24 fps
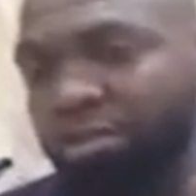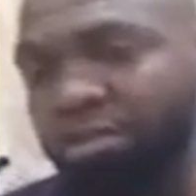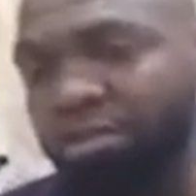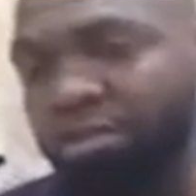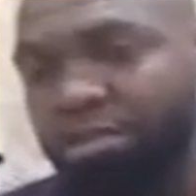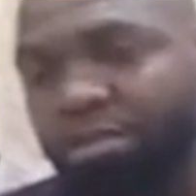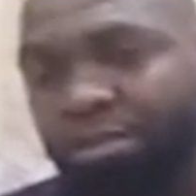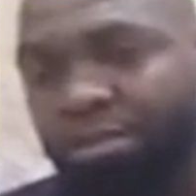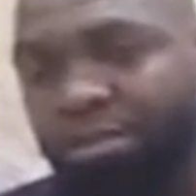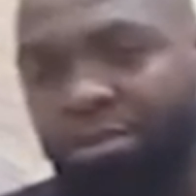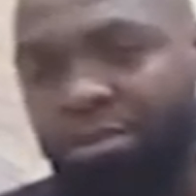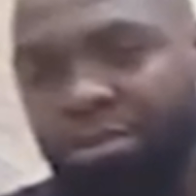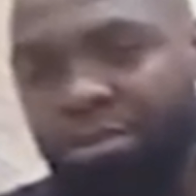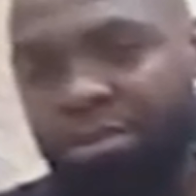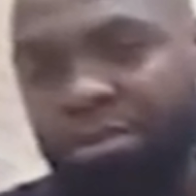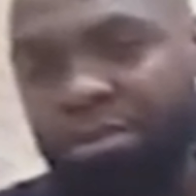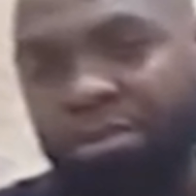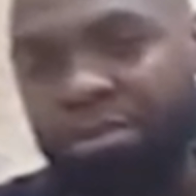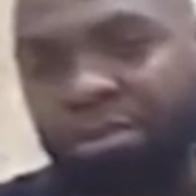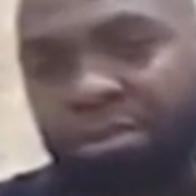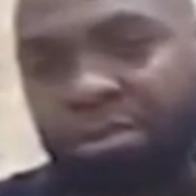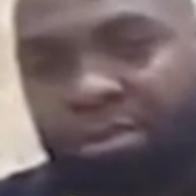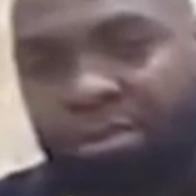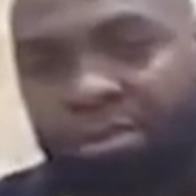
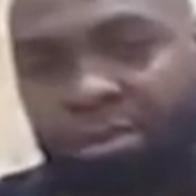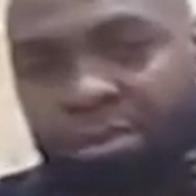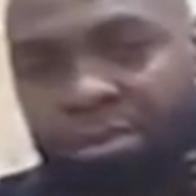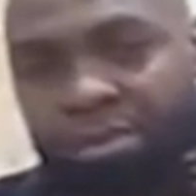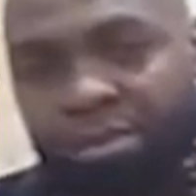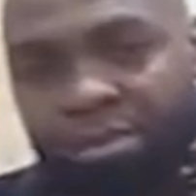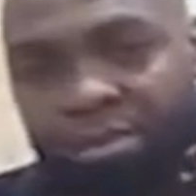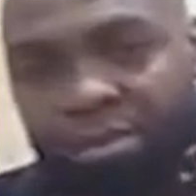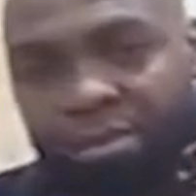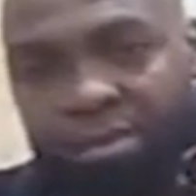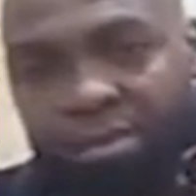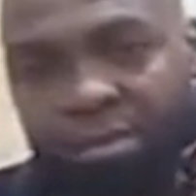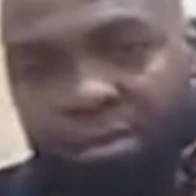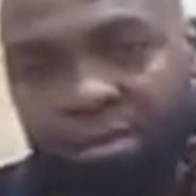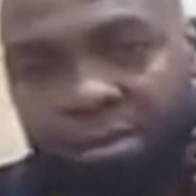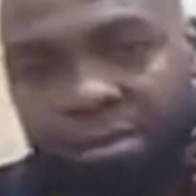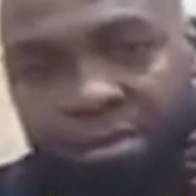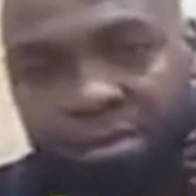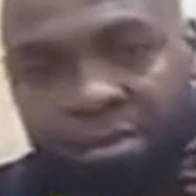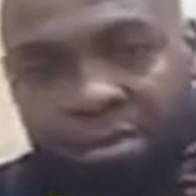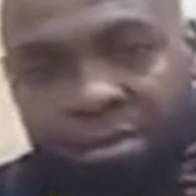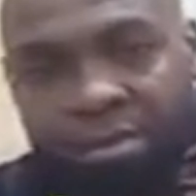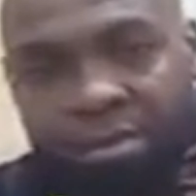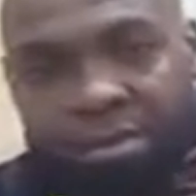
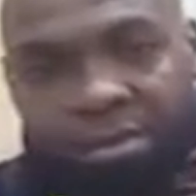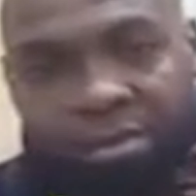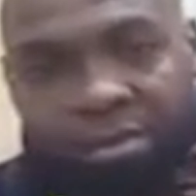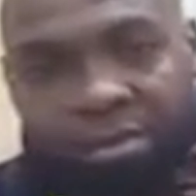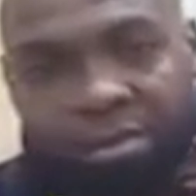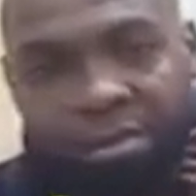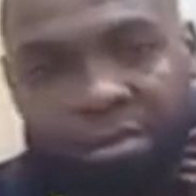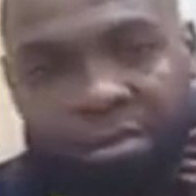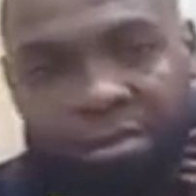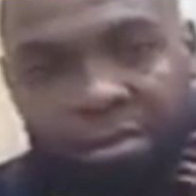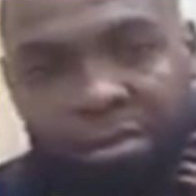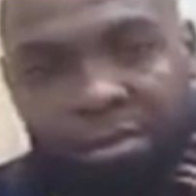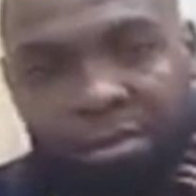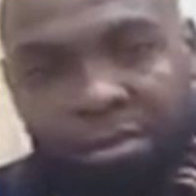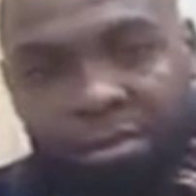Nobody speaks.